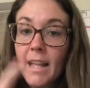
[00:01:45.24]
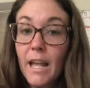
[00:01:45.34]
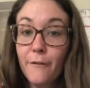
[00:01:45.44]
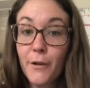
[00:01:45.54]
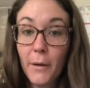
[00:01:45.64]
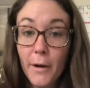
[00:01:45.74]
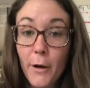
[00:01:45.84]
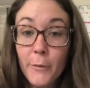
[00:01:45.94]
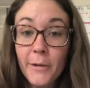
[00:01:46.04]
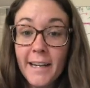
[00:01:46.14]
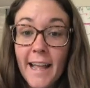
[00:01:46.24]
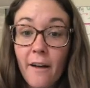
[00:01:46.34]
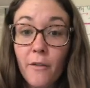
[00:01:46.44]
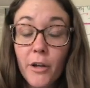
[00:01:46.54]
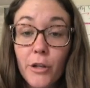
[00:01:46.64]
If you're at home right now,
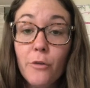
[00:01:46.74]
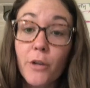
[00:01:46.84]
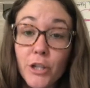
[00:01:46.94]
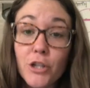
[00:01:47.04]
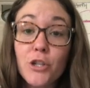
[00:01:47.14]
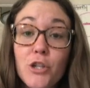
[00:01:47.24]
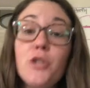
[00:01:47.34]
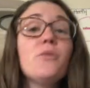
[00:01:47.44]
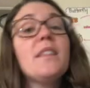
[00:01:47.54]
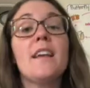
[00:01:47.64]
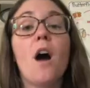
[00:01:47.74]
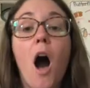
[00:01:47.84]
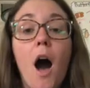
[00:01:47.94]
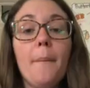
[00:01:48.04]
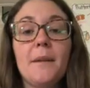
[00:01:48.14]
you should do the
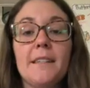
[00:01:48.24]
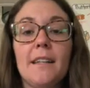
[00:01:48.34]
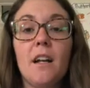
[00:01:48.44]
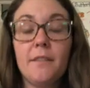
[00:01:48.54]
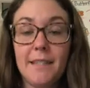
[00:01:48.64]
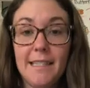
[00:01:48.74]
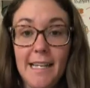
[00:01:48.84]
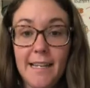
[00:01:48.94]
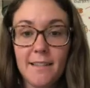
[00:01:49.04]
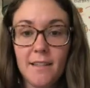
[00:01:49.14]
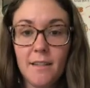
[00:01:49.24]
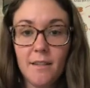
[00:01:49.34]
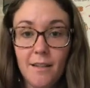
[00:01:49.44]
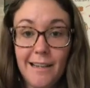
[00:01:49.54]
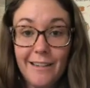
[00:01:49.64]
opposite of sit.
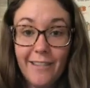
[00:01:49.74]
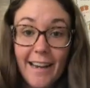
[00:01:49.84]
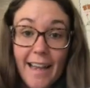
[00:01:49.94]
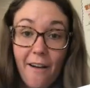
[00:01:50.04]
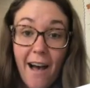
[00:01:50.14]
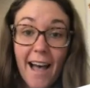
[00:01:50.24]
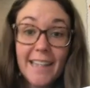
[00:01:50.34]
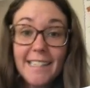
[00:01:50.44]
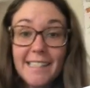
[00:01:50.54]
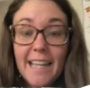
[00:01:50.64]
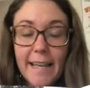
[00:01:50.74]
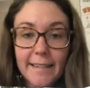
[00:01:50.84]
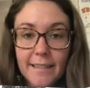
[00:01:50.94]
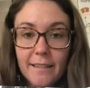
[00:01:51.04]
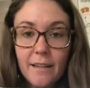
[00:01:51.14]
Right now I
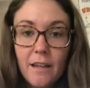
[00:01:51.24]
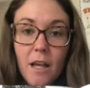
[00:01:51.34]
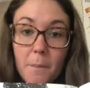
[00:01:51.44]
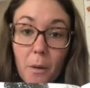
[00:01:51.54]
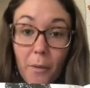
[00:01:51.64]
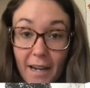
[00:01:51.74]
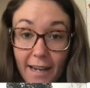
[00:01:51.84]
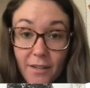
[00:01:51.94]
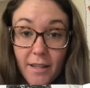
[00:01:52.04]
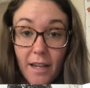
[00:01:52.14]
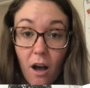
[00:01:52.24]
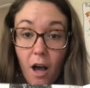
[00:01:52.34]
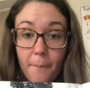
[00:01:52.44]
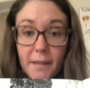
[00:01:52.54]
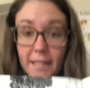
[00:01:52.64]
sit, but when I do the
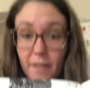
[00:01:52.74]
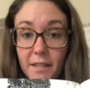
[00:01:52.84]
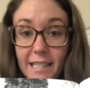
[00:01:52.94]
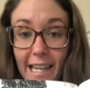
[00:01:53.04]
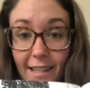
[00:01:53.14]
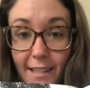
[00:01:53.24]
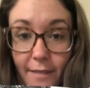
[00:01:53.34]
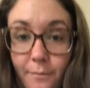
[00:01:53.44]
opposite of sit,